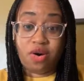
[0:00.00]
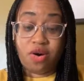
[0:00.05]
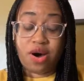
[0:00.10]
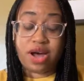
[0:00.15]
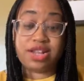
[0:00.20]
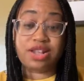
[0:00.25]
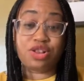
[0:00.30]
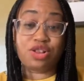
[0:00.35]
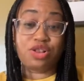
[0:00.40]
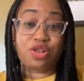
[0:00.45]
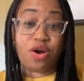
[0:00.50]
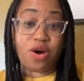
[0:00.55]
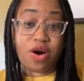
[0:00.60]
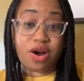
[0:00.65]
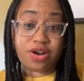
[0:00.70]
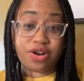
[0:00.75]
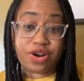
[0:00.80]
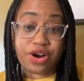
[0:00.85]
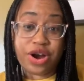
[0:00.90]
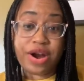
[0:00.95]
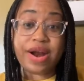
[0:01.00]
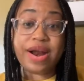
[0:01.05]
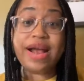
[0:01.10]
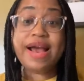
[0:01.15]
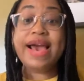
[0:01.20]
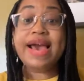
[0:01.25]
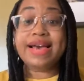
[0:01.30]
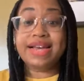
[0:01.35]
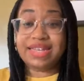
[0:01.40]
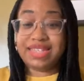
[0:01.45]
on longer,
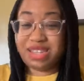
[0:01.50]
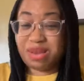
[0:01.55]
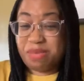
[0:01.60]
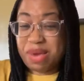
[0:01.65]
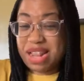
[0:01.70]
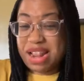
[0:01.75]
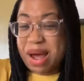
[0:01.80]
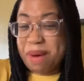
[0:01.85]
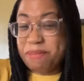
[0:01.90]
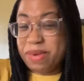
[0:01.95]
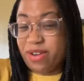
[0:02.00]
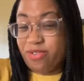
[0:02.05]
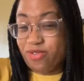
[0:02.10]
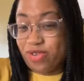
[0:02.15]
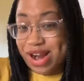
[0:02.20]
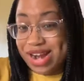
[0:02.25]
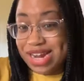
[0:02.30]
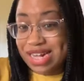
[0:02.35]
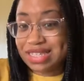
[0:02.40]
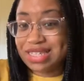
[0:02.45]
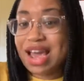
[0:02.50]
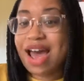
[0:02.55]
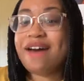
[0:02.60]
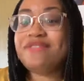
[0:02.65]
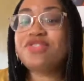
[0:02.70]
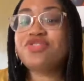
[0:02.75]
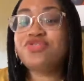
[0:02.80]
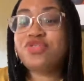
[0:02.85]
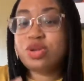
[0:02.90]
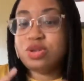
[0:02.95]
because they may not be ready to
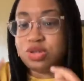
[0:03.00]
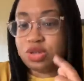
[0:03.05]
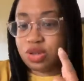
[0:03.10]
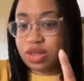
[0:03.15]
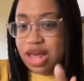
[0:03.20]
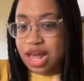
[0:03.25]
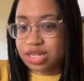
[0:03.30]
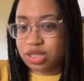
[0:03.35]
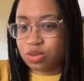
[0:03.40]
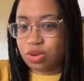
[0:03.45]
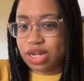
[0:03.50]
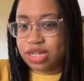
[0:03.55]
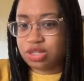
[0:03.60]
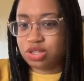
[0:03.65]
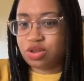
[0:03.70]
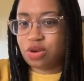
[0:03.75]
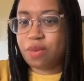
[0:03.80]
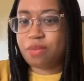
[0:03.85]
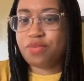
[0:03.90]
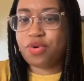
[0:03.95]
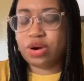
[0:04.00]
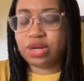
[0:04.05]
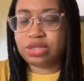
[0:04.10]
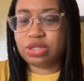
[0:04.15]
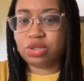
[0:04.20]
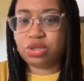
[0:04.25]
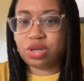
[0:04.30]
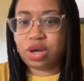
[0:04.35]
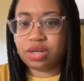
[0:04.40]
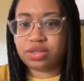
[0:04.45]
have the food. So that's why it's so important
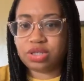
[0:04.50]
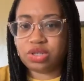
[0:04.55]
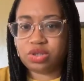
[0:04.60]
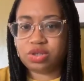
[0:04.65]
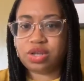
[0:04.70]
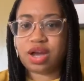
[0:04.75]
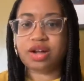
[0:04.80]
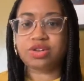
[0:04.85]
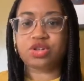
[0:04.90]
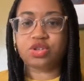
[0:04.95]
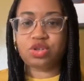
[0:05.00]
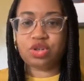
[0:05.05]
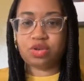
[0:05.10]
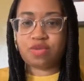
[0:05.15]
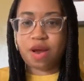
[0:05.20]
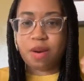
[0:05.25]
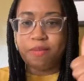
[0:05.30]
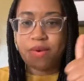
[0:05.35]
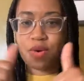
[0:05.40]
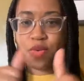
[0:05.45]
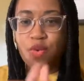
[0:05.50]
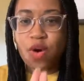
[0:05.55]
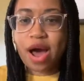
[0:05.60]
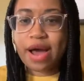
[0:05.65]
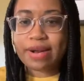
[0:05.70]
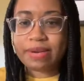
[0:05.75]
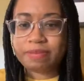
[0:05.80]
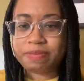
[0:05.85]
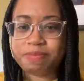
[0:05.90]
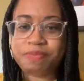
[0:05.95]
to talk to your doctor. So number
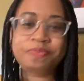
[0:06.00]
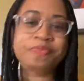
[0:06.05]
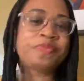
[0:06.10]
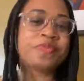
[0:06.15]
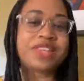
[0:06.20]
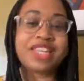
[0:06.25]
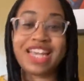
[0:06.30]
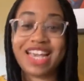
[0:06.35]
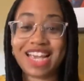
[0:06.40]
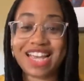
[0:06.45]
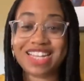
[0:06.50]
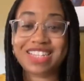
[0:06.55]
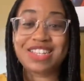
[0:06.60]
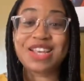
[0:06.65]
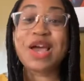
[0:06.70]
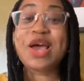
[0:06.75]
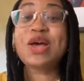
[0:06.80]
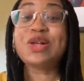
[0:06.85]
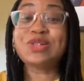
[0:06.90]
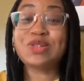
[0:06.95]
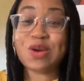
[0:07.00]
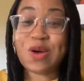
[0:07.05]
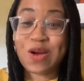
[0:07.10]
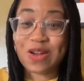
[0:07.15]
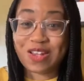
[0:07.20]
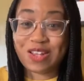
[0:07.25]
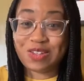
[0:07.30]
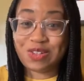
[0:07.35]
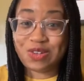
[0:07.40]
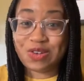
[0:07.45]
one is
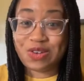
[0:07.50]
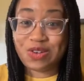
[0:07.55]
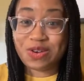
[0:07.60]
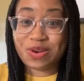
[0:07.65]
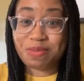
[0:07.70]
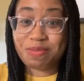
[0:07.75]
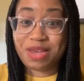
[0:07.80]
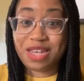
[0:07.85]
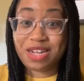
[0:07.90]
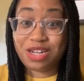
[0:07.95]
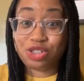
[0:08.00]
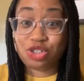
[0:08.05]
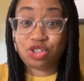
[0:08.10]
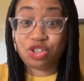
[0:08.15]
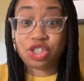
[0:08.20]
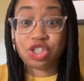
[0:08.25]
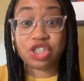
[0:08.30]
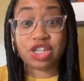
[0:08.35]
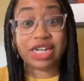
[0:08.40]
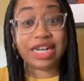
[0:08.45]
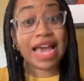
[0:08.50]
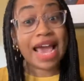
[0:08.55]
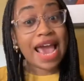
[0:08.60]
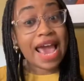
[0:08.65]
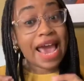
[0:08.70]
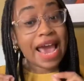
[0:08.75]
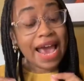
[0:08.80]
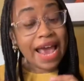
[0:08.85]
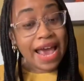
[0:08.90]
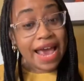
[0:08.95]
talking to your pediatrician.
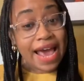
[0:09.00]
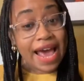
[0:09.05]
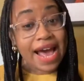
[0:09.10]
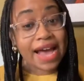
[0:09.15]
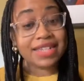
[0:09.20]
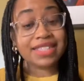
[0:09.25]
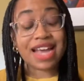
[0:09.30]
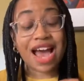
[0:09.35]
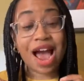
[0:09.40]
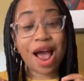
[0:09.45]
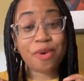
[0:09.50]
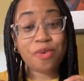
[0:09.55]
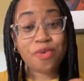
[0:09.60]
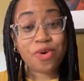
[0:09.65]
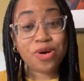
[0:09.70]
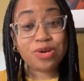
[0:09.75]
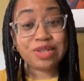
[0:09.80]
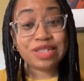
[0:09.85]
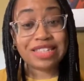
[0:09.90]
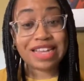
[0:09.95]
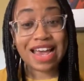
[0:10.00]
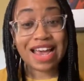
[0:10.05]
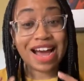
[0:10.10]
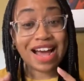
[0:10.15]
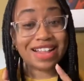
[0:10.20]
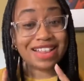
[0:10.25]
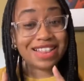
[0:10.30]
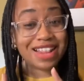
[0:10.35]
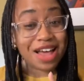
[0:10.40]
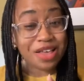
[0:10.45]
And I will say
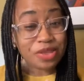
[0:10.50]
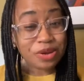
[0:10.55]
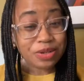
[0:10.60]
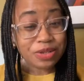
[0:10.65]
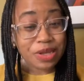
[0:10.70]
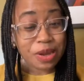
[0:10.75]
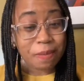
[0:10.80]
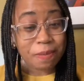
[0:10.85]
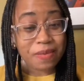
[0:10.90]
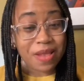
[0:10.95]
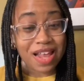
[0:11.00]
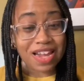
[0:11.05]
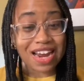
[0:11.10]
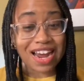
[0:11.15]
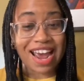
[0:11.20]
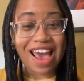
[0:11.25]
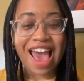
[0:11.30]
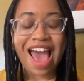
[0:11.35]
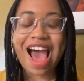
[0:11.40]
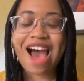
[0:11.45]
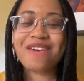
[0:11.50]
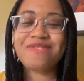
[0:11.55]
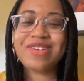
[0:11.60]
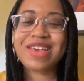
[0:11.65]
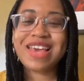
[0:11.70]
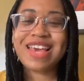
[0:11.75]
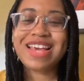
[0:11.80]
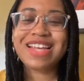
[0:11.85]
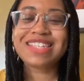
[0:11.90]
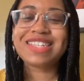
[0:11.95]
another tip that I have
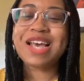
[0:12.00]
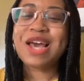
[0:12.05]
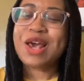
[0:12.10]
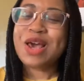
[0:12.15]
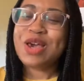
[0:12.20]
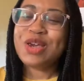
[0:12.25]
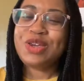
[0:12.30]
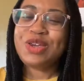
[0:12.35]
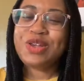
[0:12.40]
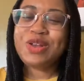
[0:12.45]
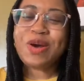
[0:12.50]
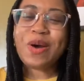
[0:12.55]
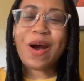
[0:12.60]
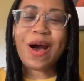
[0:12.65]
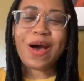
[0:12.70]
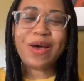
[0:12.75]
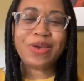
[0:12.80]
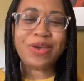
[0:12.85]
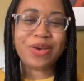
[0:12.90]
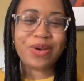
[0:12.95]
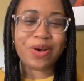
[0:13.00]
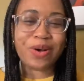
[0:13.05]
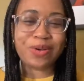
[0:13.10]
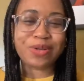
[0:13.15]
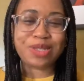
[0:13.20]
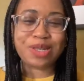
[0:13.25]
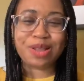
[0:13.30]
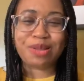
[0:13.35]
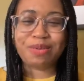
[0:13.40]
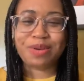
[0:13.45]
is, how you
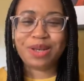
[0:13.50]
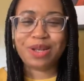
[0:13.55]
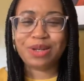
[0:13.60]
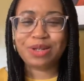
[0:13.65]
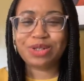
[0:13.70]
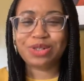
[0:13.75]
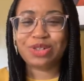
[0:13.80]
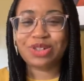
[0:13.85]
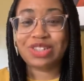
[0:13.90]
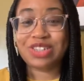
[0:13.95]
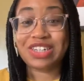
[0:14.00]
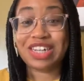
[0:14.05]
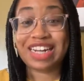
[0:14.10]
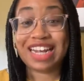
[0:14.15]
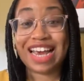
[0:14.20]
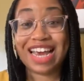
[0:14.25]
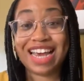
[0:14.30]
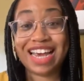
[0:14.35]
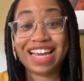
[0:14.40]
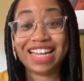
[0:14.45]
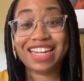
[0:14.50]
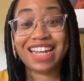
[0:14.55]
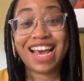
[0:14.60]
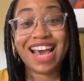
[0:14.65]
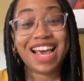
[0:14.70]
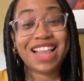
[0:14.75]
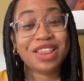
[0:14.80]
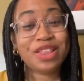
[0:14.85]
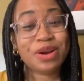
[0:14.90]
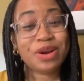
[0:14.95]
go to the pediatrician, and
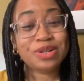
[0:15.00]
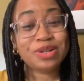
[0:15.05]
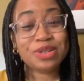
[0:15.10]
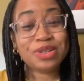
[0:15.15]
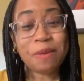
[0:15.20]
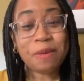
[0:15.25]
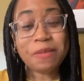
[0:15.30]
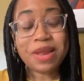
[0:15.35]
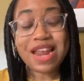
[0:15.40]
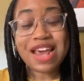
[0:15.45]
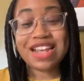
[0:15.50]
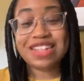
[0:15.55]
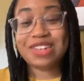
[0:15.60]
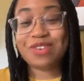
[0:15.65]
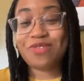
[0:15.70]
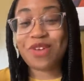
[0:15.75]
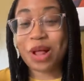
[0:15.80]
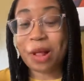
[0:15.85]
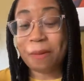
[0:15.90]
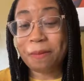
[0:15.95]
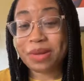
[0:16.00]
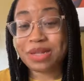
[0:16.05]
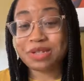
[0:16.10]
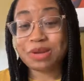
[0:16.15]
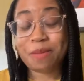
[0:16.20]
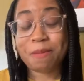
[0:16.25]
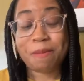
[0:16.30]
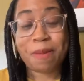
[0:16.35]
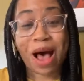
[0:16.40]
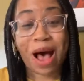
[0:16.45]
there are so many
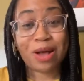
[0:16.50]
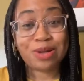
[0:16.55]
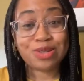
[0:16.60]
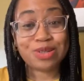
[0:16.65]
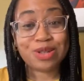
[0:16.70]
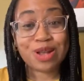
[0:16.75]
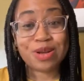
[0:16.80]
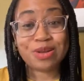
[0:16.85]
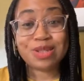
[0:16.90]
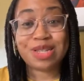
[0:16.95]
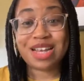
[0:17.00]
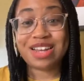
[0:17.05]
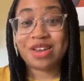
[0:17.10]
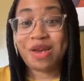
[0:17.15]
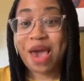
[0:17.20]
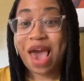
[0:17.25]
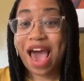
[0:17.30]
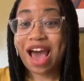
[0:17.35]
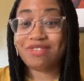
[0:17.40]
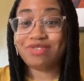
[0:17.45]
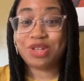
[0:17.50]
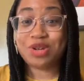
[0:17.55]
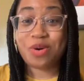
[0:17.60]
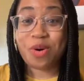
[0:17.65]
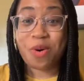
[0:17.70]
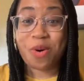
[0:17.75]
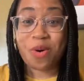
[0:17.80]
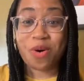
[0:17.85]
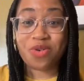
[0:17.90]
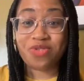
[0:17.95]
developmental milestones that you have to
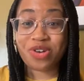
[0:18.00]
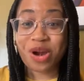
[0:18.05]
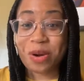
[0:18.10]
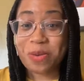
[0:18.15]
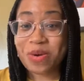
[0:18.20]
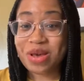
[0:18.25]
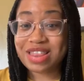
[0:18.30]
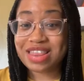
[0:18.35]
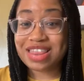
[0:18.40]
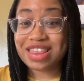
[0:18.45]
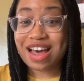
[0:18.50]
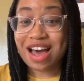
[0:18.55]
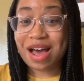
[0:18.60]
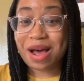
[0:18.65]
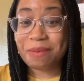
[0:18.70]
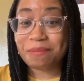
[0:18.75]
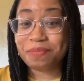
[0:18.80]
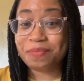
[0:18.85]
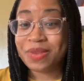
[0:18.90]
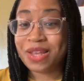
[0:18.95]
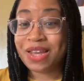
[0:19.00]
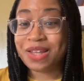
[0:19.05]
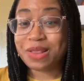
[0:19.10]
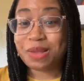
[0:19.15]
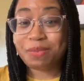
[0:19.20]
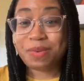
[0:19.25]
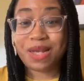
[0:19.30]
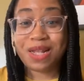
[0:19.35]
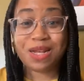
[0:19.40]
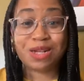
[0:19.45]
go over with
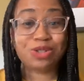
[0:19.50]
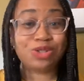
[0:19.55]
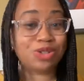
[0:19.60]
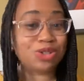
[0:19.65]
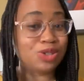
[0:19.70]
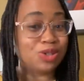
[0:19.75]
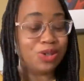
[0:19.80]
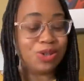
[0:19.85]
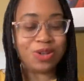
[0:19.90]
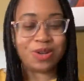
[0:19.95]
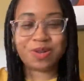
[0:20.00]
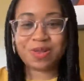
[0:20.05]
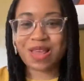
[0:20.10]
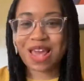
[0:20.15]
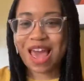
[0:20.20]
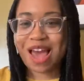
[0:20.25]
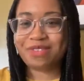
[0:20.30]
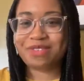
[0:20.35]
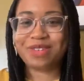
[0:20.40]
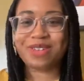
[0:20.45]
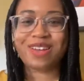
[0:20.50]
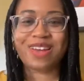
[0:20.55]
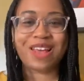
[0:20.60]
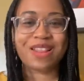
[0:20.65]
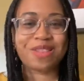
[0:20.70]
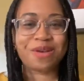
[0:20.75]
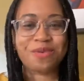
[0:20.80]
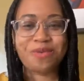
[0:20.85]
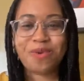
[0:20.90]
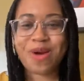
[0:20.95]
the pediatrician. They have to look
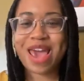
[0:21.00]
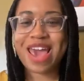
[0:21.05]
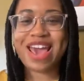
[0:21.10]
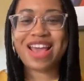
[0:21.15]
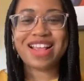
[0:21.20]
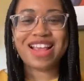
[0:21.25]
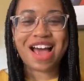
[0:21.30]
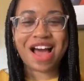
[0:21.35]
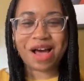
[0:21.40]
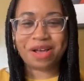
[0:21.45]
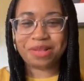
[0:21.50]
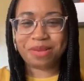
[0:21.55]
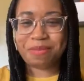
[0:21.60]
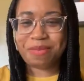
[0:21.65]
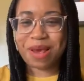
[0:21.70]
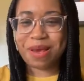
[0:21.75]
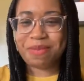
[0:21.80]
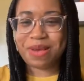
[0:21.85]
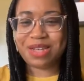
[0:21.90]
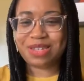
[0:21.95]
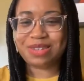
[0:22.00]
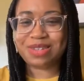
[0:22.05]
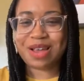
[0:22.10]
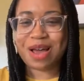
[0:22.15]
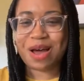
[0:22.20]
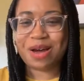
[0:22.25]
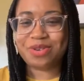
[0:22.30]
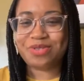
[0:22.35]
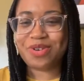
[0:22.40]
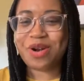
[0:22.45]
at the weight, how the baby's
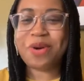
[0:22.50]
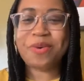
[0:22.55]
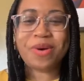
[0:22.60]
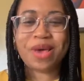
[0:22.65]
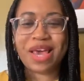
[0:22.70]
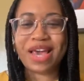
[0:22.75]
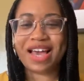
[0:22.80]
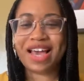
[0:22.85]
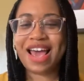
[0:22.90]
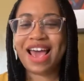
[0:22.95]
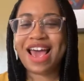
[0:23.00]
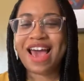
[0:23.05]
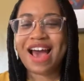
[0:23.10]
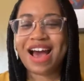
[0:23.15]
growing,